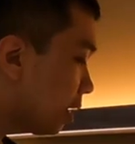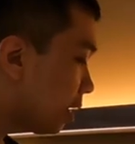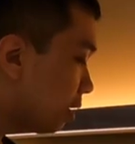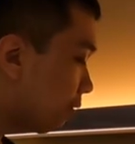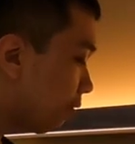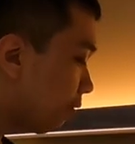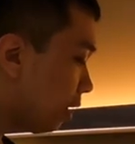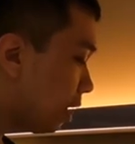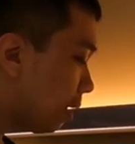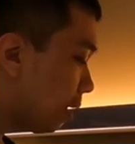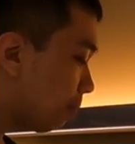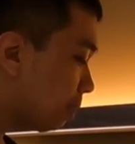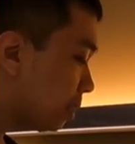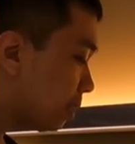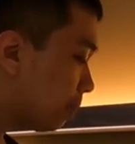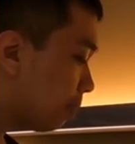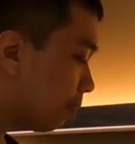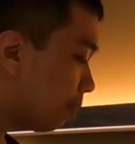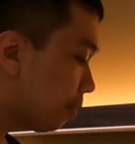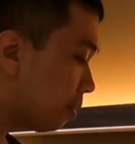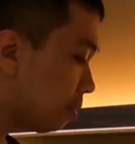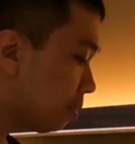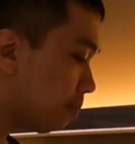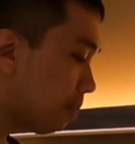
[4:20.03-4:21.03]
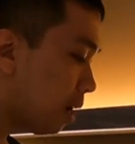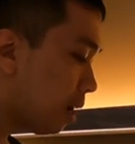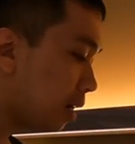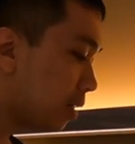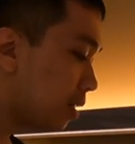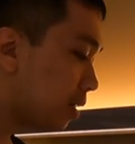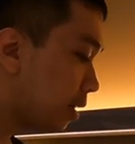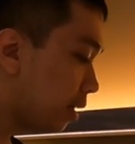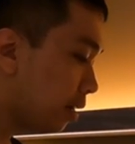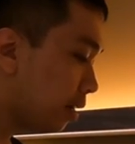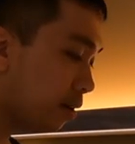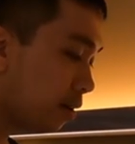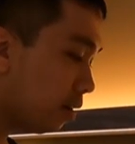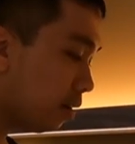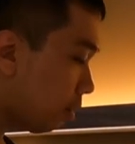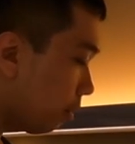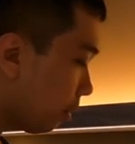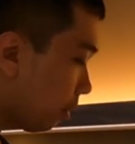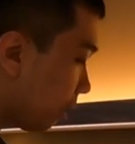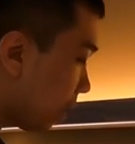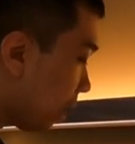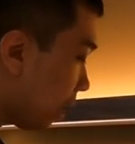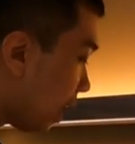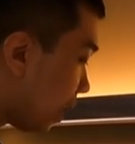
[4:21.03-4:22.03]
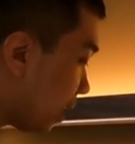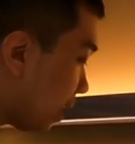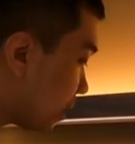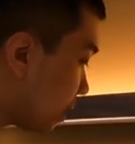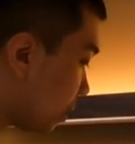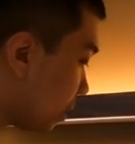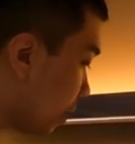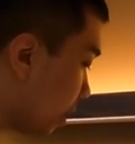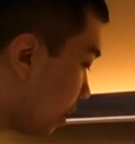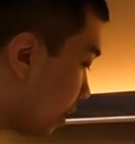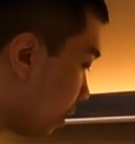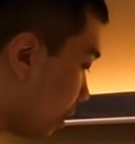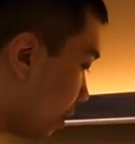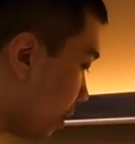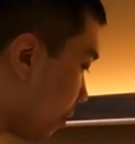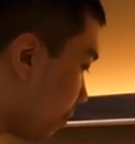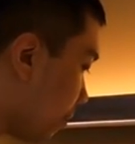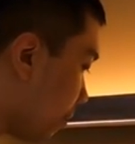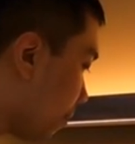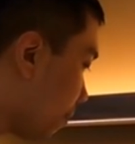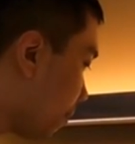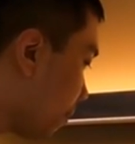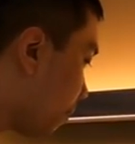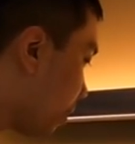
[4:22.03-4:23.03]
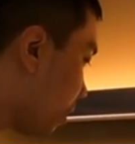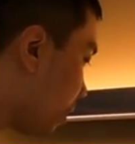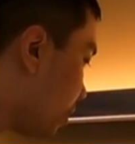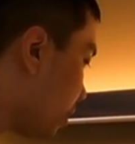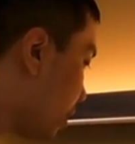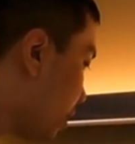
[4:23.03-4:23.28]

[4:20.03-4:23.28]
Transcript: just fill up some of these mugs here or glass by